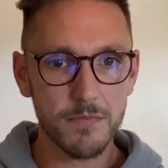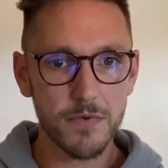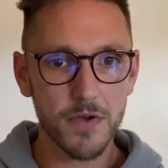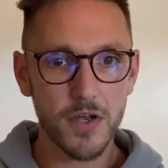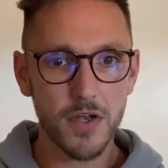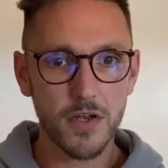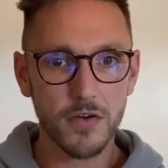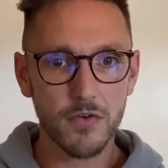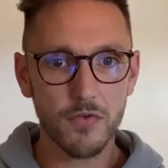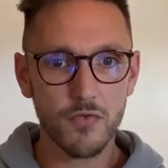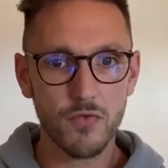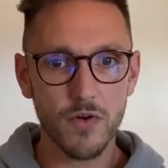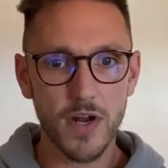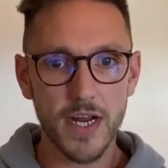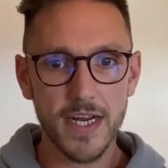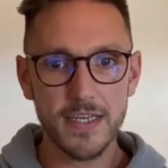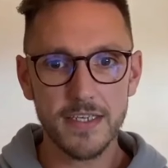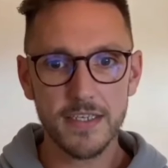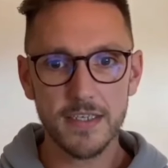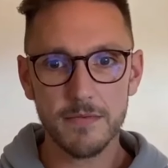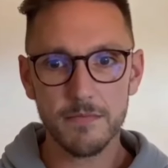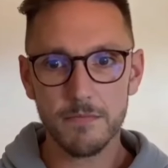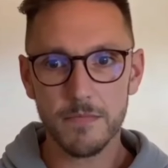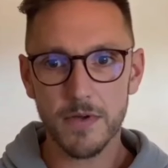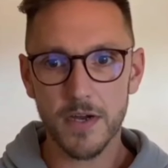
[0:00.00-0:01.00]
put a
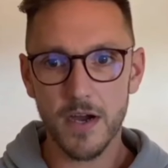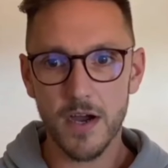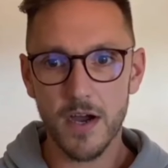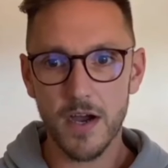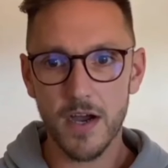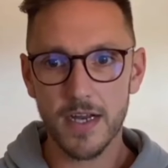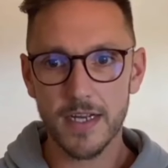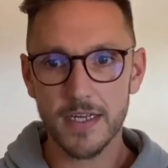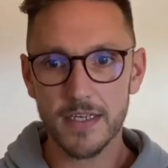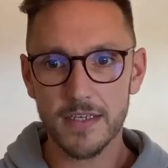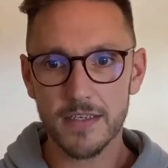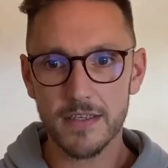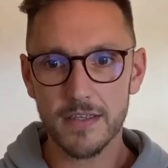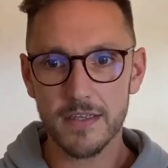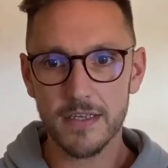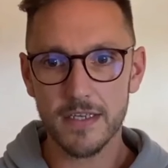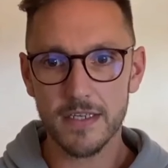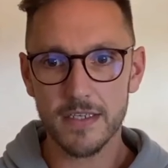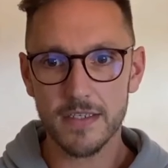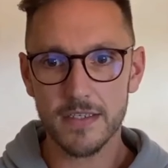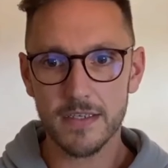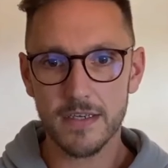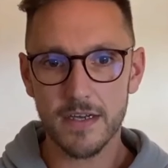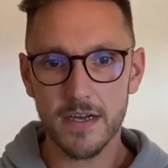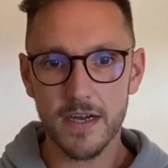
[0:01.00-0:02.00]
gradient behind
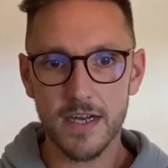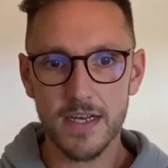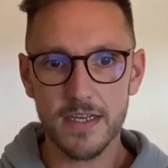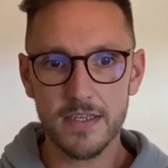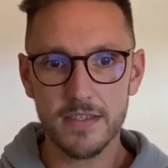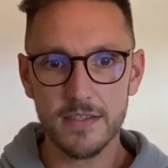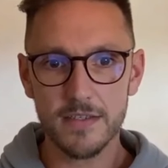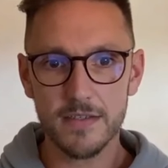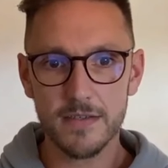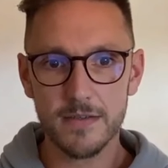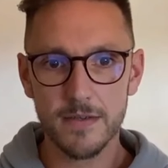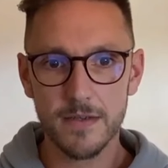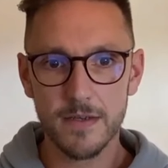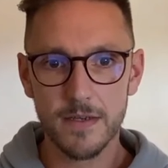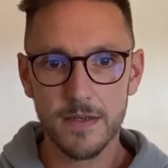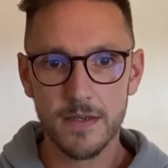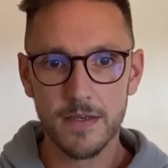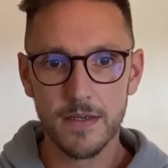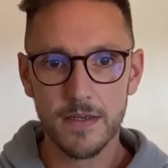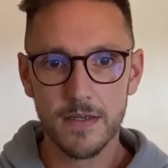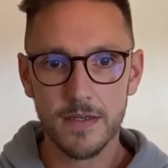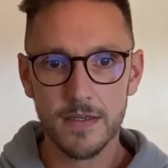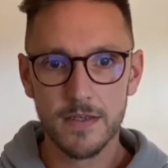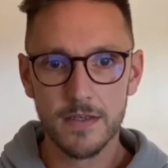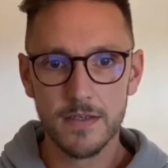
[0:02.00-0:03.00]
these guys.
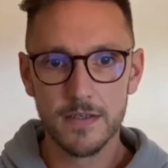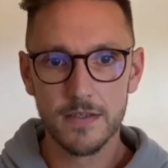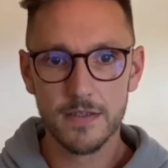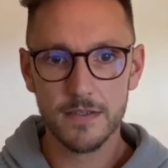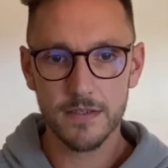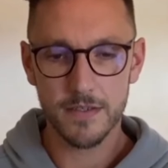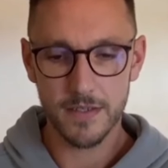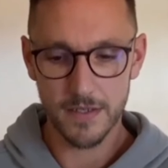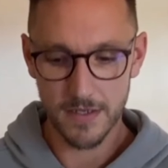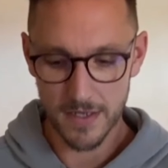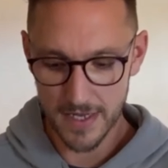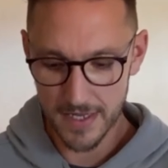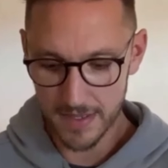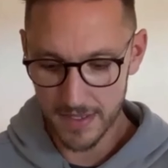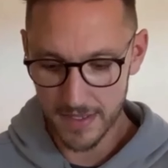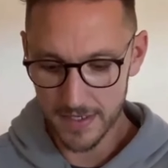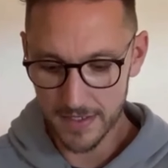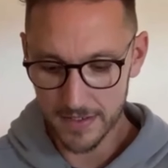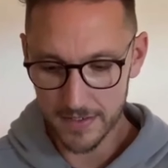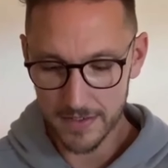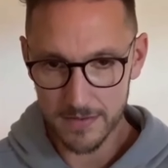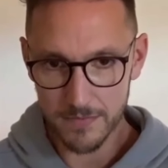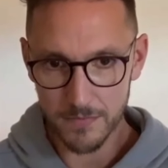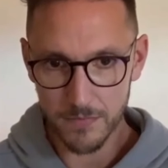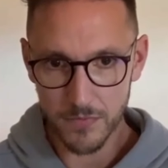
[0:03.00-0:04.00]
So like
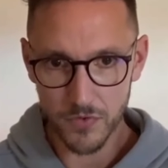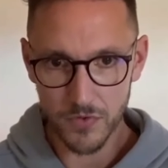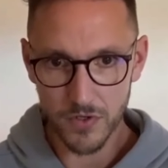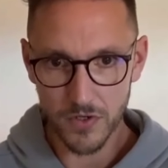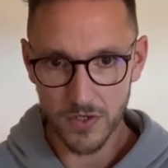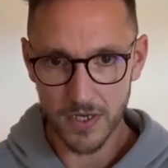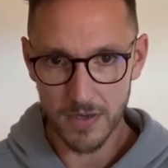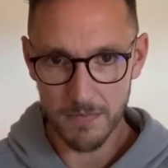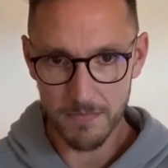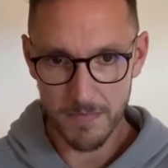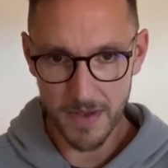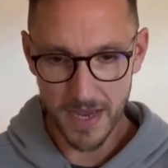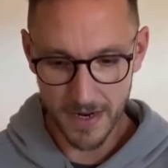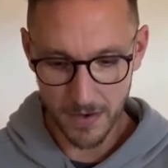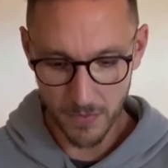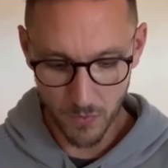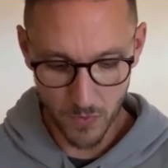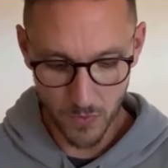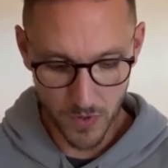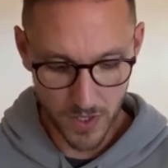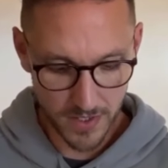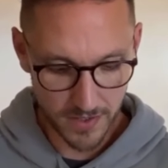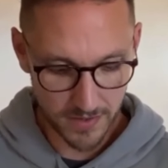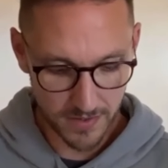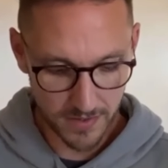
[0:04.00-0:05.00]
this, and we'll knock it back
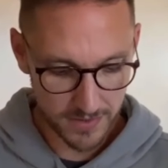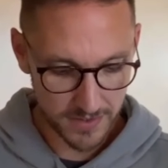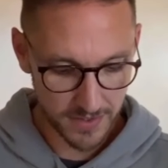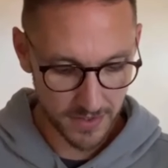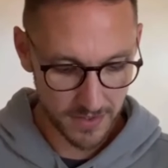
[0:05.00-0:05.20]
1. So